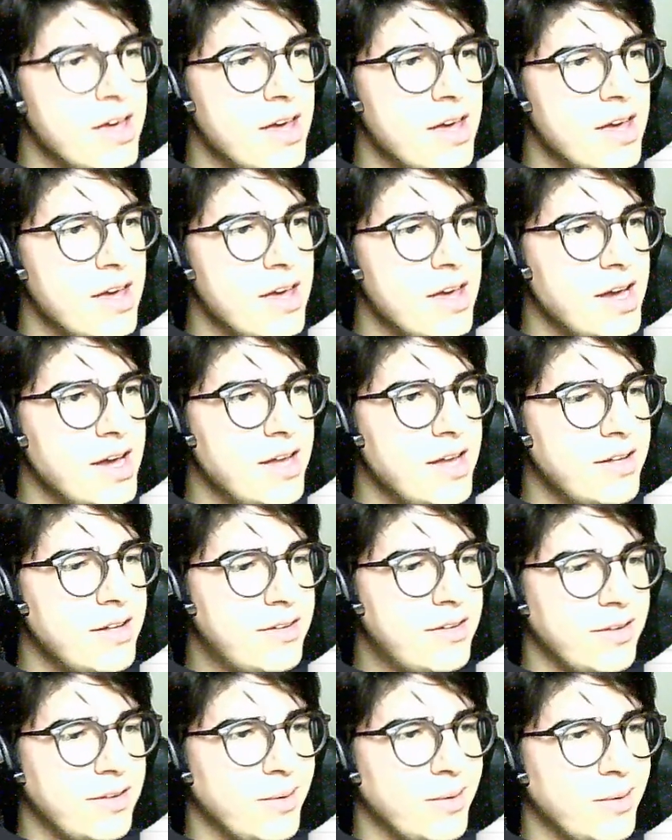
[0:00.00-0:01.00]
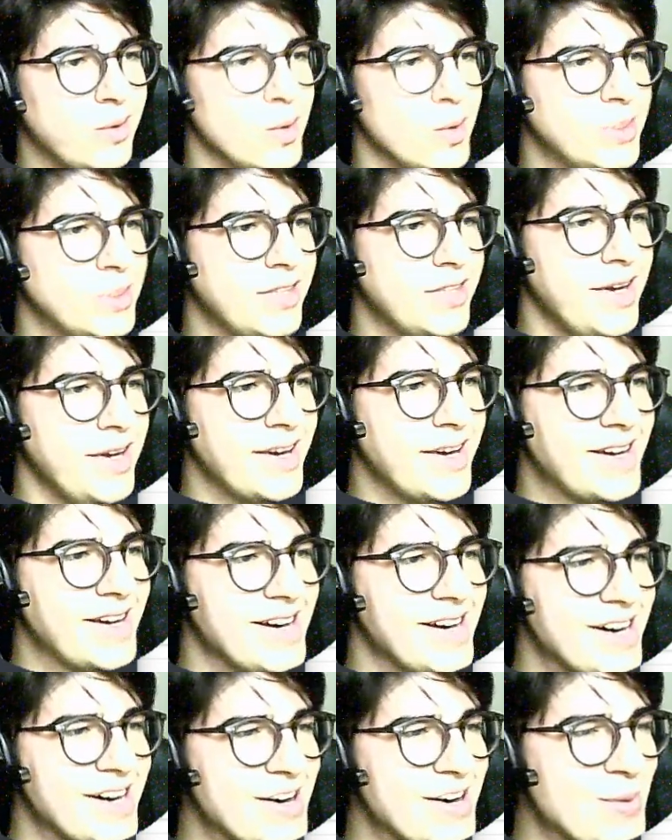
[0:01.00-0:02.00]
And it looks like
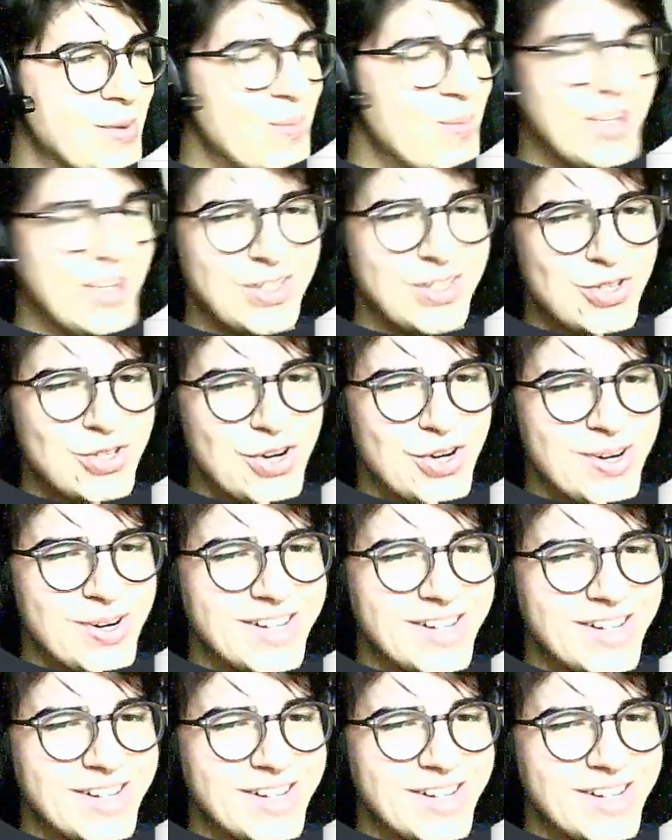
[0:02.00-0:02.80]
Messenger.